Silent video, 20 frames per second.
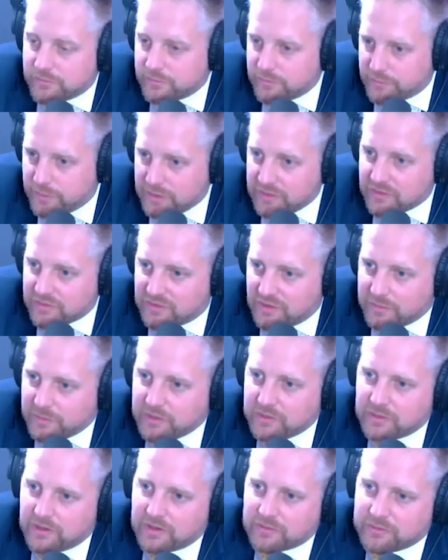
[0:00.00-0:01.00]
In the
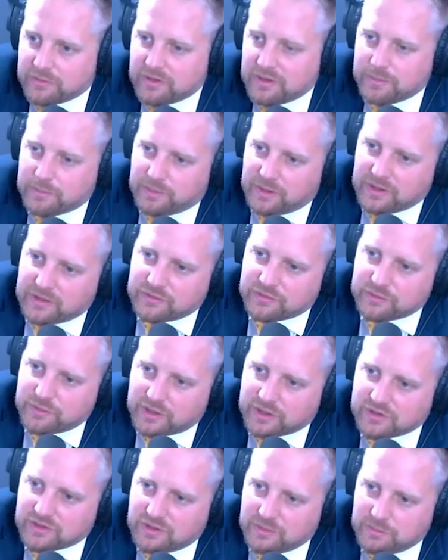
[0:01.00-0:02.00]
summer, I really plan to
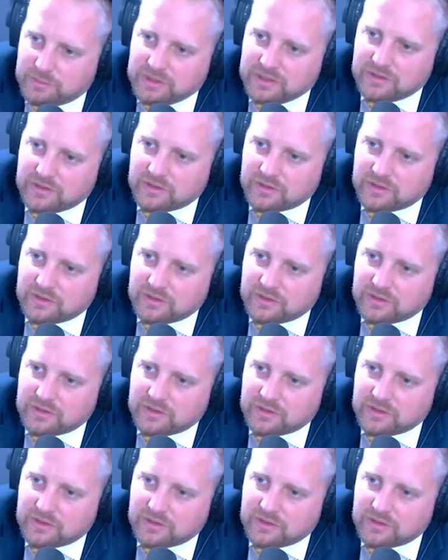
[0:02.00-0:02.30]
actually be